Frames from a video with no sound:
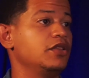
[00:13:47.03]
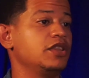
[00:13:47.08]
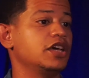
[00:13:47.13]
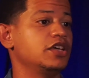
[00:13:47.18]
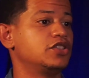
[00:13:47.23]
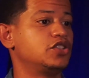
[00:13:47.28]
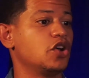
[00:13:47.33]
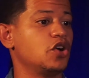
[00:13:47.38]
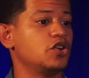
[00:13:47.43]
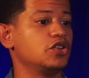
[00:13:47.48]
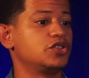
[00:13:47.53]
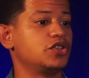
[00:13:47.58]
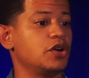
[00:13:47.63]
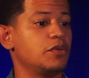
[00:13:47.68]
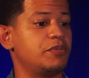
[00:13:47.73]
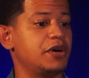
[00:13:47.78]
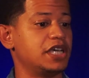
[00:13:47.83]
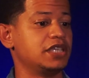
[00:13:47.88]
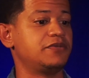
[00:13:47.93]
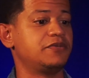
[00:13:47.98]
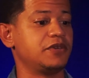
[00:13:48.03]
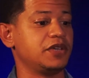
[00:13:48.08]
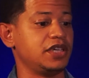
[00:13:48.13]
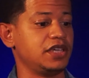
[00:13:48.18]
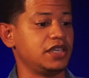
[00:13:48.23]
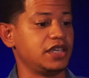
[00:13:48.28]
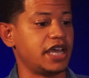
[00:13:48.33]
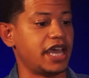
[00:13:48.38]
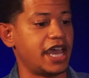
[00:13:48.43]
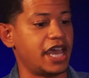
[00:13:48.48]
So
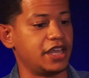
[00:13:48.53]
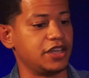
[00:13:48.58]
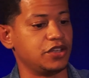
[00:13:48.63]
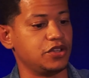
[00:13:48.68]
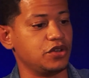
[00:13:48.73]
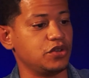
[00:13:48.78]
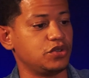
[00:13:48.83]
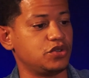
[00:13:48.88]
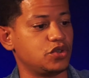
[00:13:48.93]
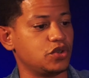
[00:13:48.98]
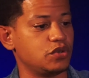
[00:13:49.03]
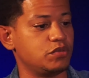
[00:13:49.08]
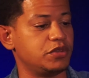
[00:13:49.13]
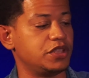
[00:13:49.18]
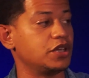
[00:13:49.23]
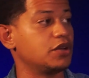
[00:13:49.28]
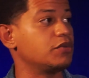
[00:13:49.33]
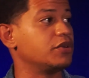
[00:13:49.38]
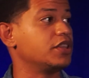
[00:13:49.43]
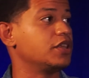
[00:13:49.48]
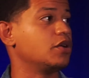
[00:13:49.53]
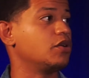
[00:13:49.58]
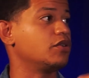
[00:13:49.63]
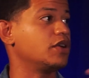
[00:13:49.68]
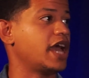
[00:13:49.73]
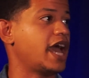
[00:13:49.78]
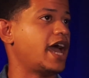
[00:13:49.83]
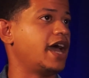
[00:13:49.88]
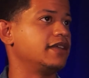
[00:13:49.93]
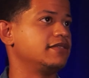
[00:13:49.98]
BuzzFeed and YouTube deal with their own
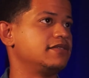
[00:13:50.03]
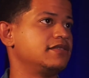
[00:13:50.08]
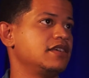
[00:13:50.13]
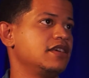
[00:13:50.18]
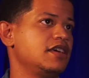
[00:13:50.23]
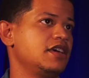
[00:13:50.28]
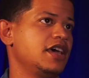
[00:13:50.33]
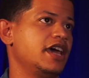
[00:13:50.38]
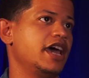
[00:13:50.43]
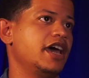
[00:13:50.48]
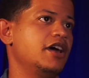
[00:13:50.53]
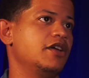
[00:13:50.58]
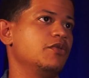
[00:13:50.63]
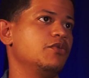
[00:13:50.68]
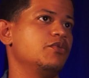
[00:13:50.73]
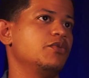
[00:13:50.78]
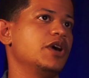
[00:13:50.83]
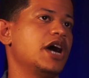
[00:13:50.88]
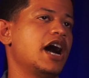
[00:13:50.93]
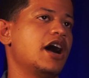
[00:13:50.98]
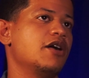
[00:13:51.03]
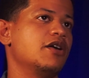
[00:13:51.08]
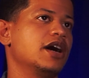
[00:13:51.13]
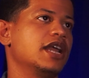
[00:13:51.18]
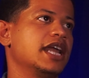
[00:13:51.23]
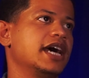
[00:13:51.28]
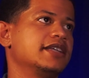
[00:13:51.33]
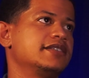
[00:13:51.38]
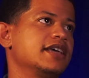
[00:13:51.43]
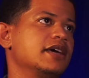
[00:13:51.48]
ads, and how a
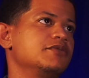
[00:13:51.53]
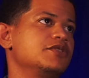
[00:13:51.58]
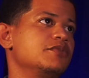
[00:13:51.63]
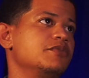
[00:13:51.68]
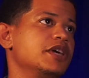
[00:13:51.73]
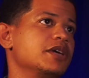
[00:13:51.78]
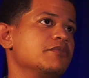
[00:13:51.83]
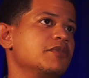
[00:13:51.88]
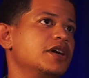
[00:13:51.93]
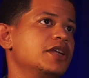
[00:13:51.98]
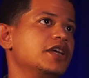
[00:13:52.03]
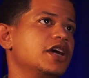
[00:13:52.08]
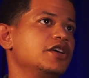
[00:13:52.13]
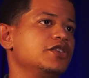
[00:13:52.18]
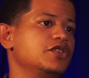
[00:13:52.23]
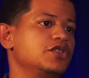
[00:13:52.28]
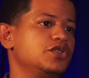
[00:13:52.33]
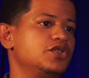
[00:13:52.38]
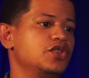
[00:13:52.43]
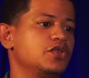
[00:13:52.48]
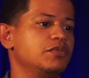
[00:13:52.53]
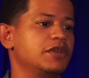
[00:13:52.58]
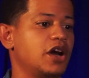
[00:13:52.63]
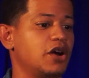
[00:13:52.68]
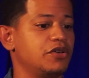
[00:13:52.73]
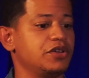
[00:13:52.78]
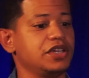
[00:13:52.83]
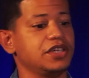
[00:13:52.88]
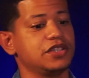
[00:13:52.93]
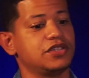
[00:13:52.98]
lot of times you make money on YouTube not
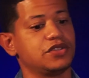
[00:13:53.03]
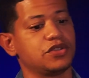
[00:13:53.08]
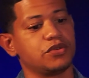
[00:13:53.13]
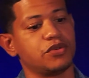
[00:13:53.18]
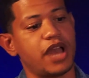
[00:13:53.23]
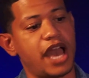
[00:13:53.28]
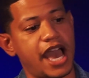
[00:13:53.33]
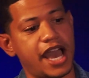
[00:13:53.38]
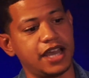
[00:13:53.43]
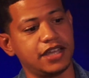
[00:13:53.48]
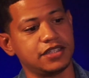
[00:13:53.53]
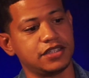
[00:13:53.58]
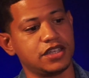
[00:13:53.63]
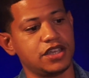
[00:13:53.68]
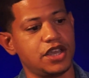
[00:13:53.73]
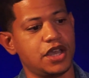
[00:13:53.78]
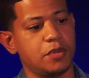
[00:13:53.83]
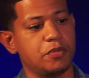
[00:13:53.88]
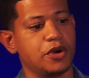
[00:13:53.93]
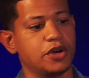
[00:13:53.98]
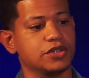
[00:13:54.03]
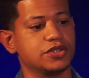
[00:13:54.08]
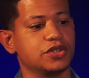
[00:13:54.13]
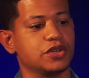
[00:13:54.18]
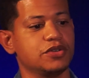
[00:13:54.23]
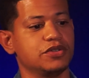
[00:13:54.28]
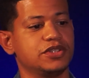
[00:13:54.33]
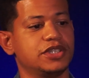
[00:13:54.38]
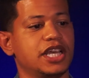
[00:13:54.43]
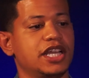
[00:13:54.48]
only is through ads but
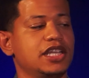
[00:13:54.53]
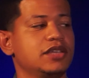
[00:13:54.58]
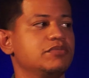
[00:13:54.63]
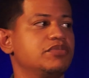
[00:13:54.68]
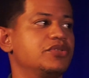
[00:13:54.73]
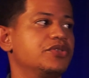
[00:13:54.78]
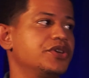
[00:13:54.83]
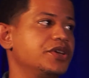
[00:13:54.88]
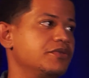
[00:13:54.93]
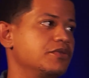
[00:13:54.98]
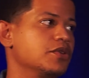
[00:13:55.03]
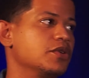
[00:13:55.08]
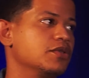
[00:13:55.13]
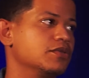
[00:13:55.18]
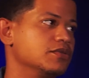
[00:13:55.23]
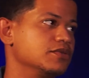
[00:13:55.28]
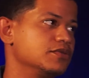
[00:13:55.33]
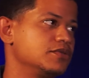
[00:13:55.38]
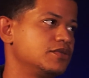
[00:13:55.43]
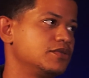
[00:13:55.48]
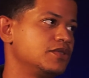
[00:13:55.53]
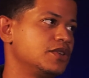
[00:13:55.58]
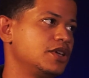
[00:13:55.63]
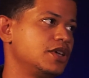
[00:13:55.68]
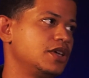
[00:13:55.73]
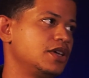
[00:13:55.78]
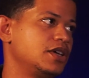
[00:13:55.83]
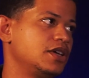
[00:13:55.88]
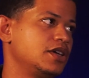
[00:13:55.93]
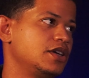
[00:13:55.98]
also selling pre-rolls.
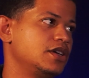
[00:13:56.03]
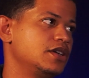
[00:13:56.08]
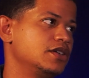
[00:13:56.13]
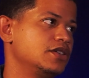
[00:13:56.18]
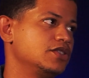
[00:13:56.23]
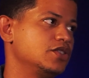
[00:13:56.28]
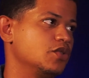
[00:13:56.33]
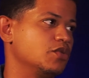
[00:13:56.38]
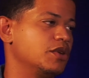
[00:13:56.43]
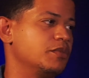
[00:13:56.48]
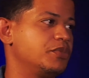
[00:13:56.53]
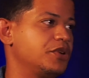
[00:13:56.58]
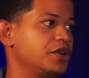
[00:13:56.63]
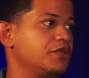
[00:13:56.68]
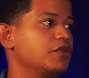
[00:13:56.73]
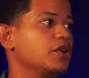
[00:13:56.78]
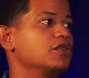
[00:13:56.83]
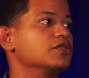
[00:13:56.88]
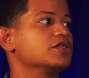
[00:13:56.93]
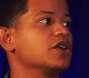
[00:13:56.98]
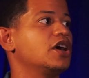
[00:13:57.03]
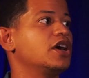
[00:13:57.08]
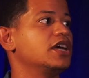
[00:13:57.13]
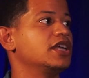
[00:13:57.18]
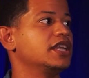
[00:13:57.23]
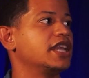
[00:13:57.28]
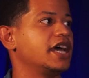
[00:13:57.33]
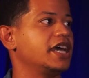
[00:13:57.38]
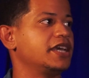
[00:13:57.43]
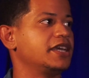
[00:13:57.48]
So what pre-rolls are,
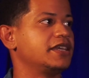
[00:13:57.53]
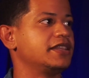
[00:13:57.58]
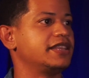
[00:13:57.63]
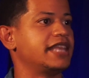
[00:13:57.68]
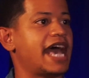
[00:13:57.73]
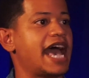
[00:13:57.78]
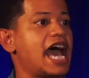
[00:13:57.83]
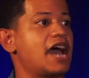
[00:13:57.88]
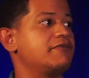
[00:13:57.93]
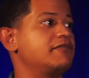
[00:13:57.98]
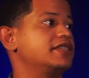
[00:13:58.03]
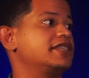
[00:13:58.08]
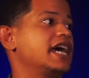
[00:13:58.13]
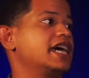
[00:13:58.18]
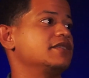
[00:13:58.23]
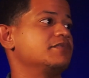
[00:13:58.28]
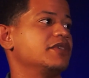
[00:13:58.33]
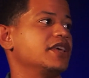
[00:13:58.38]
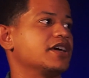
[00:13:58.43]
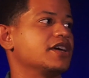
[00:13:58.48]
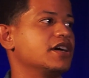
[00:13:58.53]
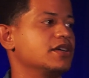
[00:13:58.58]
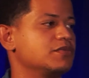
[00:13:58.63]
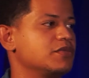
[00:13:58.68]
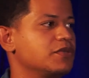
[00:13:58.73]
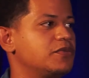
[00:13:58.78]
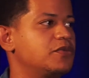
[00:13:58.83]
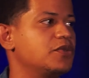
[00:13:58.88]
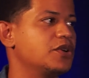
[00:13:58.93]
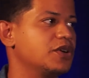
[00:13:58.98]
like that advertisement that comes
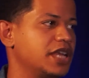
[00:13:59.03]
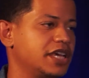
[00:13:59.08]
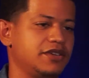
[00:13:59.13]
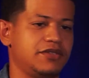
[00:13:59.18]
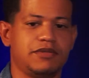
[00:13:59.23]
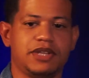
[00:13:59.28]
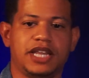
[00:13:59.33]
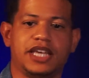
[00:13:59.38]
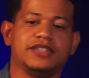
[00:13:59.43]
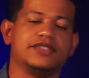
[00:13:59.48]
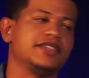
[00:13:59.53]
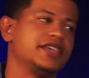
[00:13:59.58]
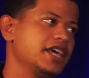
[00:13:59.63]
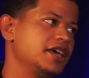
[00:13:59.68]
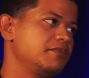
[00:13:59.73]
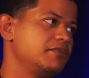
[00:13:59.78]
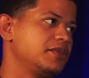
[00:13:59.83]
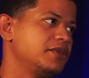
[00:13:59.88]
before, like you like skip.